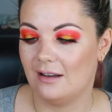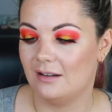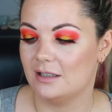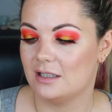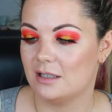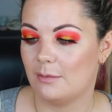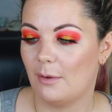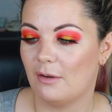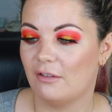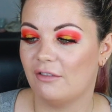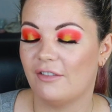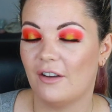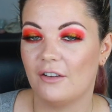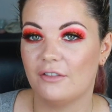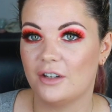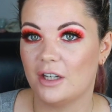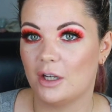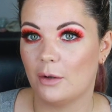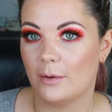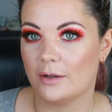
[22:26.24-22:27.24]
is about
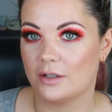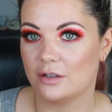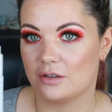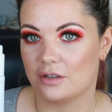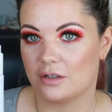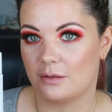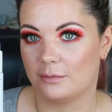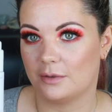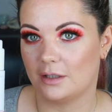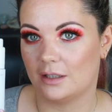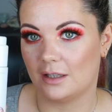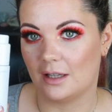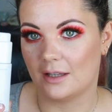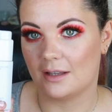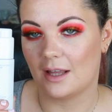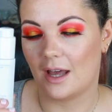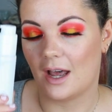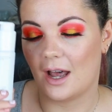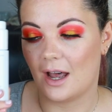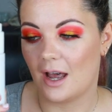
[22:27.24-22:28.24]
50 quid or something
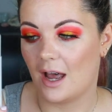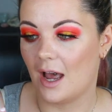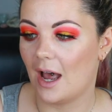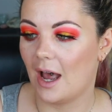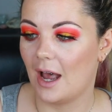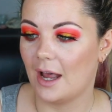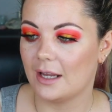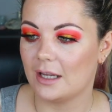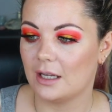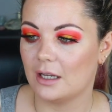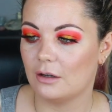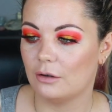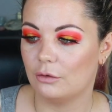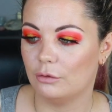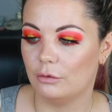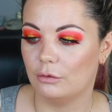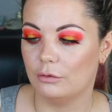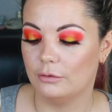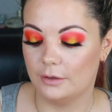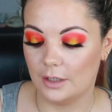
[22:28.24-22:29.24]
like that. I
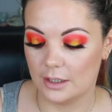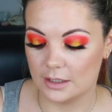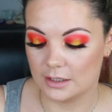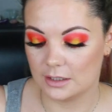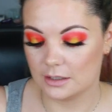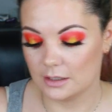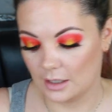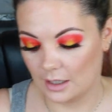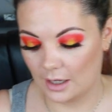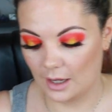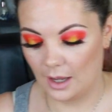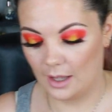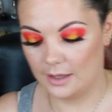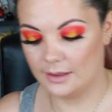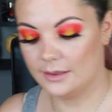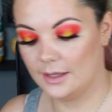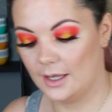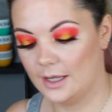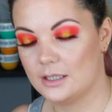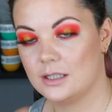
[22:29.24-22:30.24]
This
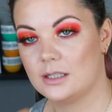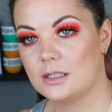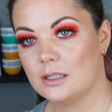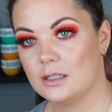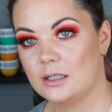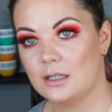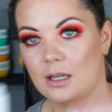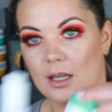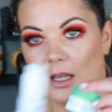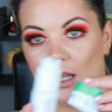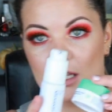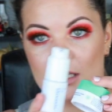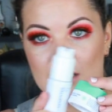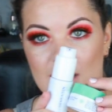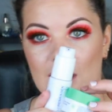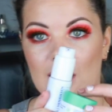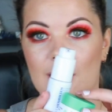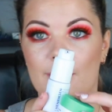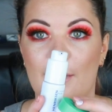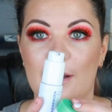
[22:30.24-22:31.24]
and this is
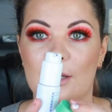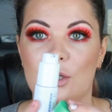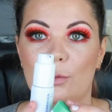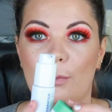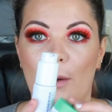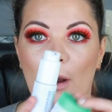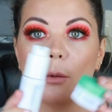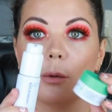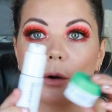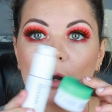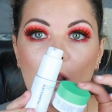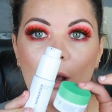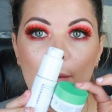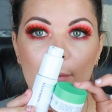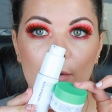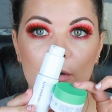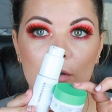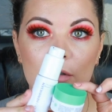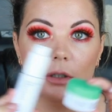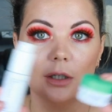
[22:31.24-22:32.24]
like my new power
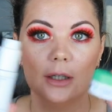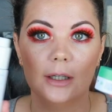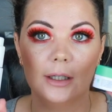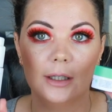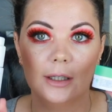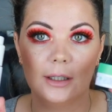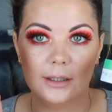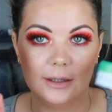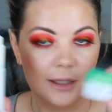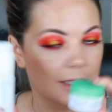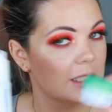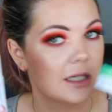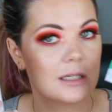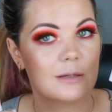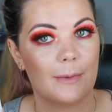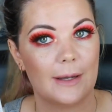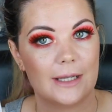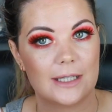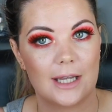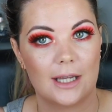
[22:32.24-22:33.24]
couple this
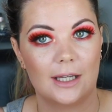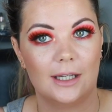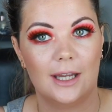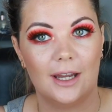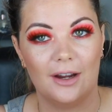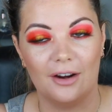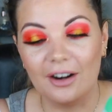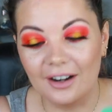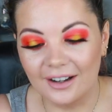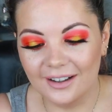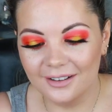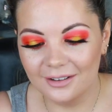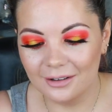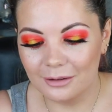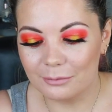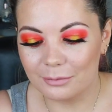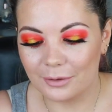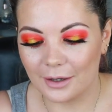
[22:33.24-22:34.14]
is my skincare